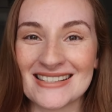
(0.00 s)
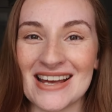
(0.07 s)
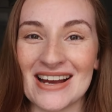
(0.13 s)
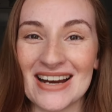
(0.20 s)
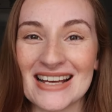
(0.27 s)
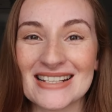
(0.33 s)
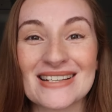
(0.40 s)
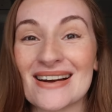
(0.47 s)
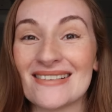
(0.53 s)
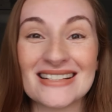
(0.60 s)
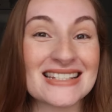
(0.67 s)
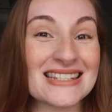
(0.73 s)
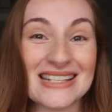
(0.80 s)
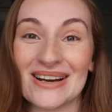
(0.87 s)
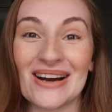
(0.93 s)
So let's go
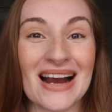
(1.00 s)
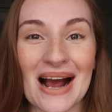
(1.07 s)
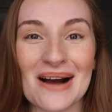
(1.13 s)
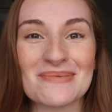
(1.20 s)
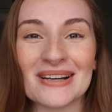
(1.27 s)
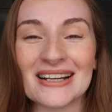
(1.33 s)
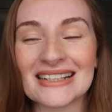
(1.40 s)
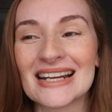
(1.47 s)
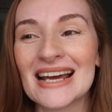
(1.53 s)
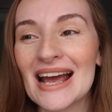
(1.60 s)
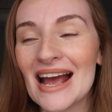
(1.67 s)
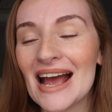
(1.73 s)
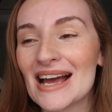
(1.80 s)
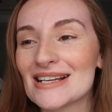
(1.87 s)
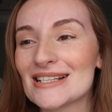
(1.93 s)
and see our cabin.
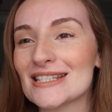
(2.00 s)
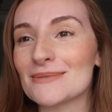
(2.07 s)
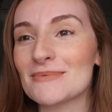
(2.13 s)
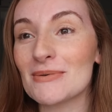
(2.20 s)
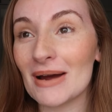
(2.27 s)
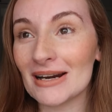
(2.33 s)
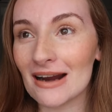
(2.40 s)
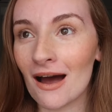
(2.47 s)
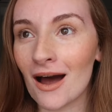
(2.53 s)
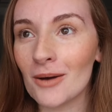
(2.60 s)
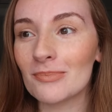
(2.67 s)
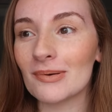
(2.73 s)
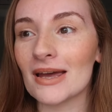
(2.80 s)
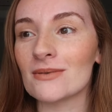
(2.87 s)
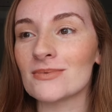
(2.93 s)
So we went
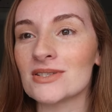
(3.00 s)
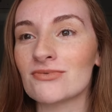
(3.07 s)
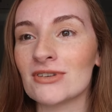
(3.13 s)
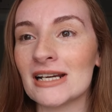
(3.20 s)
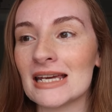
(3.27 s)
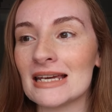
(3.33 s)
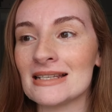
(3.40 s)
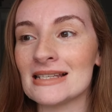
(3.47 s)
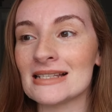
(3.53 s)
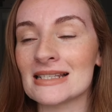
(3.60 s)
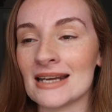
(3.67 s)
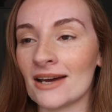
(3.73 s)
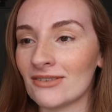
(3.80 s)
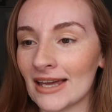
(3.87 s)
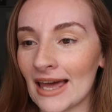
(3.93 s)
up. It was really easy to
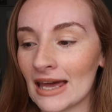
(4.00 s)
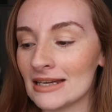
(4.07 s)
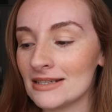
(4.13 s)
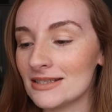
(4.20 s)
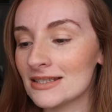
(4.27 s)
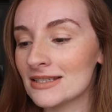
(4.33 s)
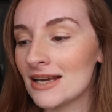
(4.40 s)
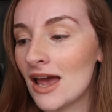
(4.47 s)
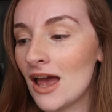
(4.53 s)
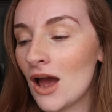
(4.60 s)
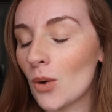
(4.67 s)
navigate.